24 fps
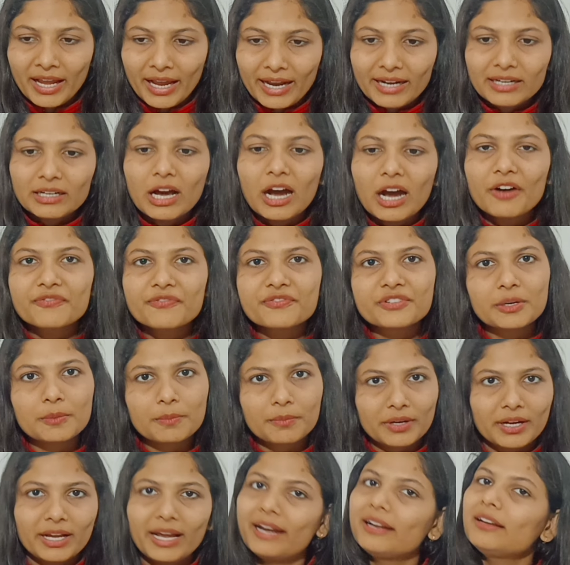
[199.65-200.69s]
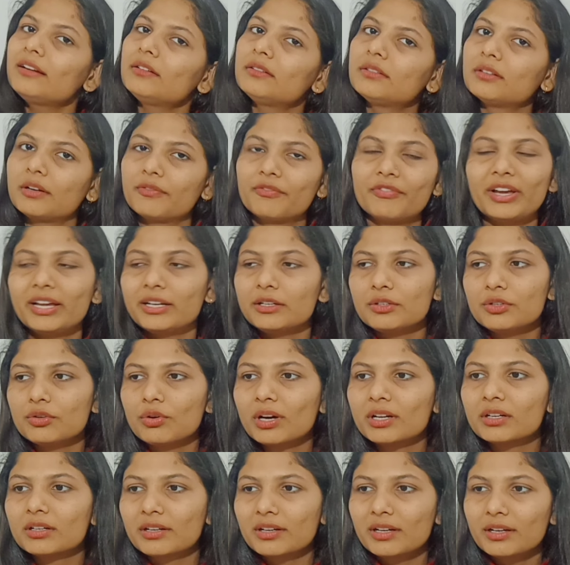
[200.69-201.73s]
And when you
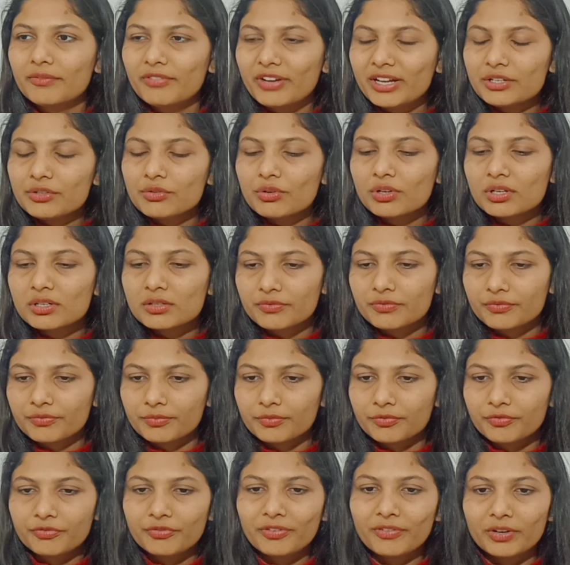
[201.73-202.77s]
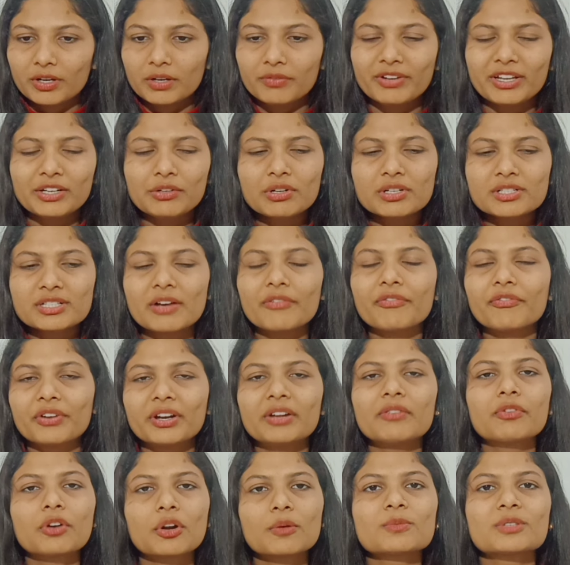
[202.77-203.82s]
are
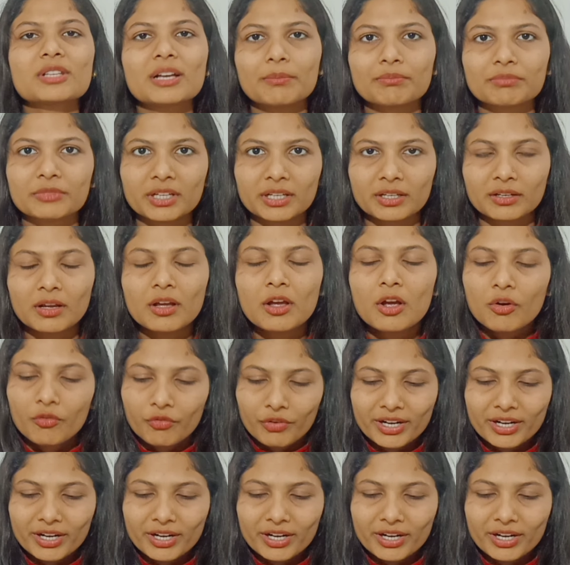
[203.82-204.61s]
suffering from something,